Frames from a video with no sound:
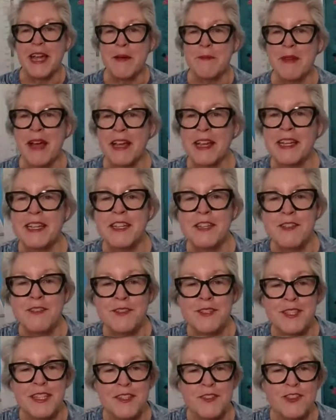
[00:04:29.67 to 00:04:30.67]
I'm not going to
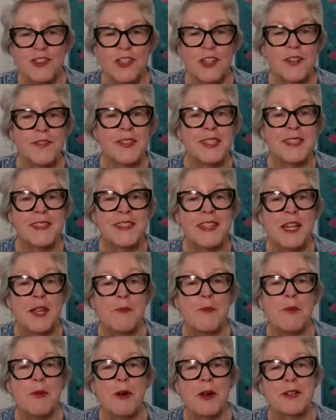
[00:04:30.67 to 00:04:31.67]
use this service
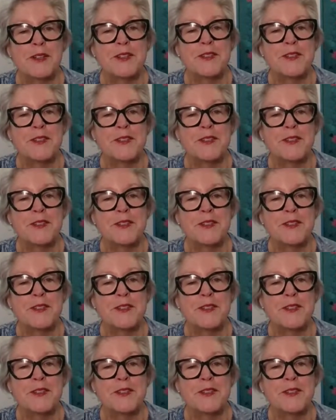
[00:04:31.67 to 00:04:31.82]
anymore.